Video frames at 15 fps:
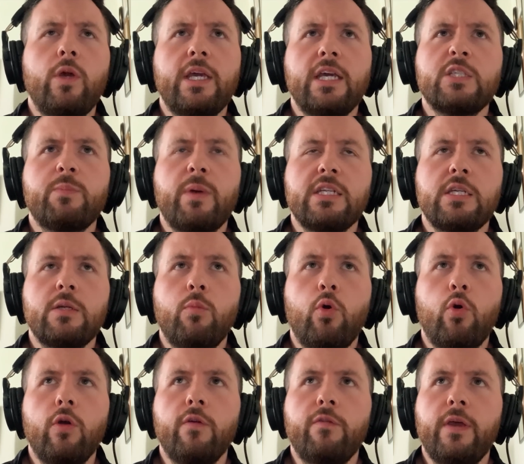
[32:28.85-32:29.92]
We expected
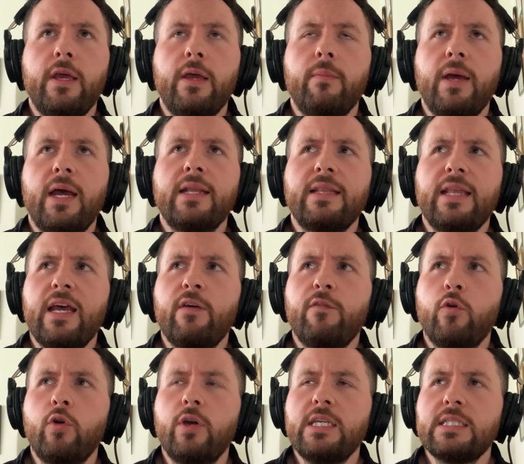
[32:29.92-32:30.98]
more of him, and
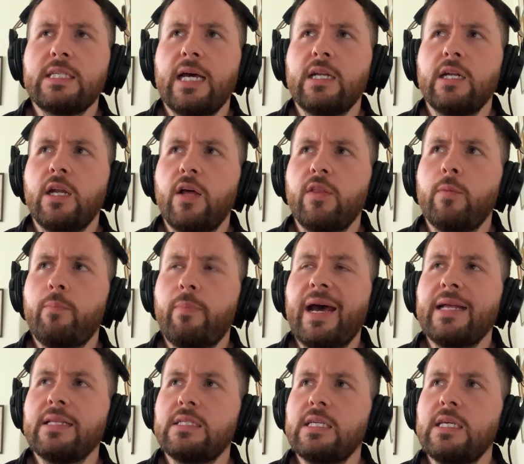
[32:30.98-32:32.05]
therefore he's had another
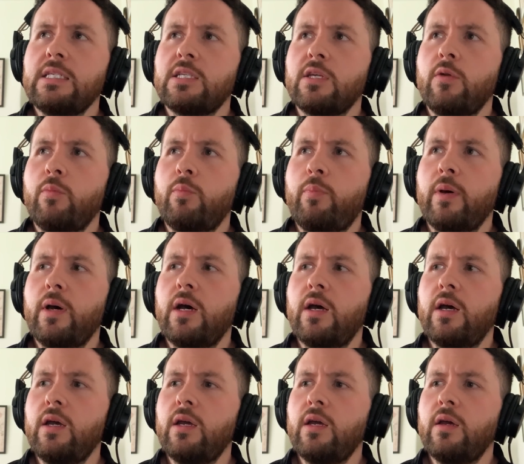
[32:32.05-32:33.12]
bad season.
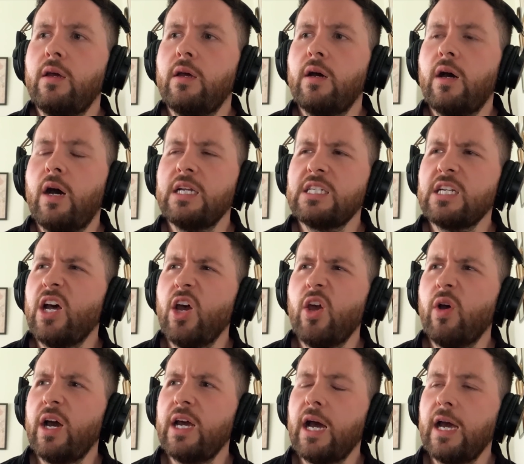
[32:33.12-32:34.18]
But I don't
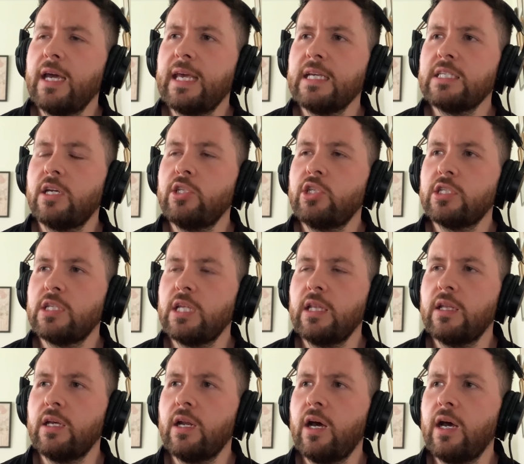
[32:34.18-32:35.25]
know. I, I guess I just
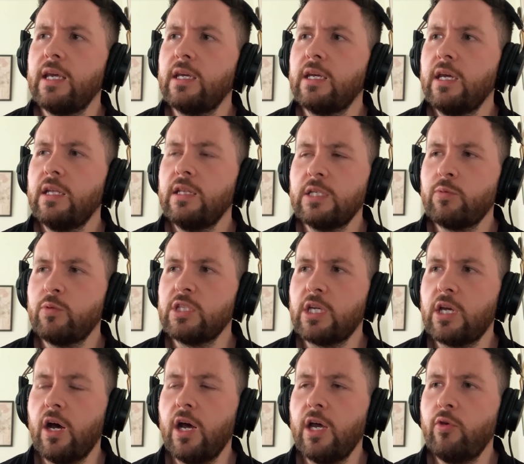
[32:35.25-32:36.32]
think that like this was a
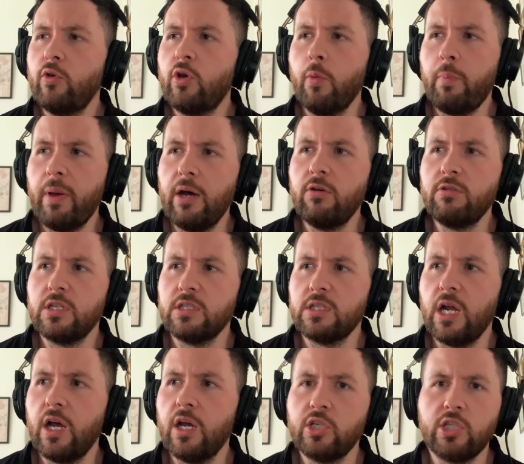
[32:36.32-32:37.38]
guy who got
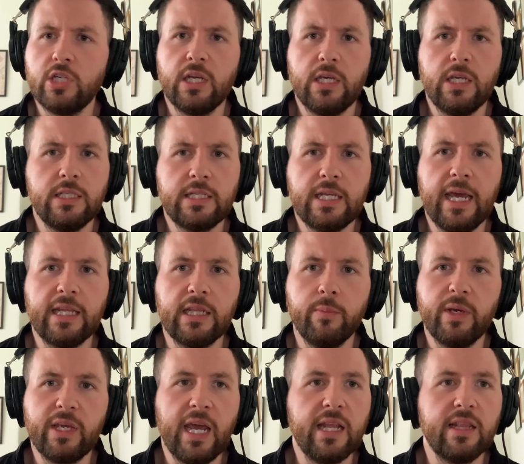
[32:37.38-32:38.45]
pelters last year. He's getting
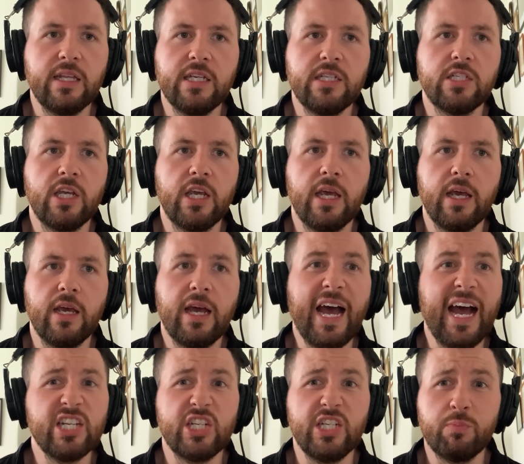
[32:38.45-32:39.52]
them again this year.
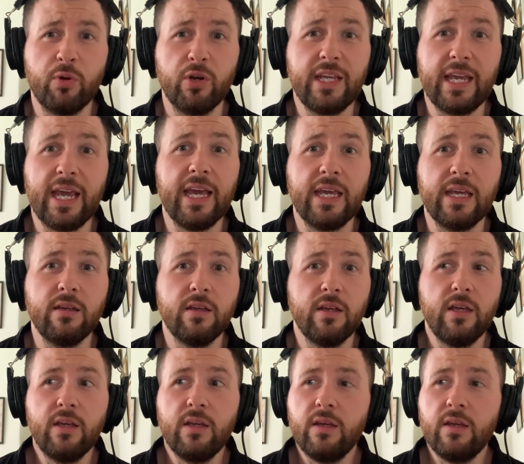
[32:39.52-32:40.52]
Actually, he's probably getting.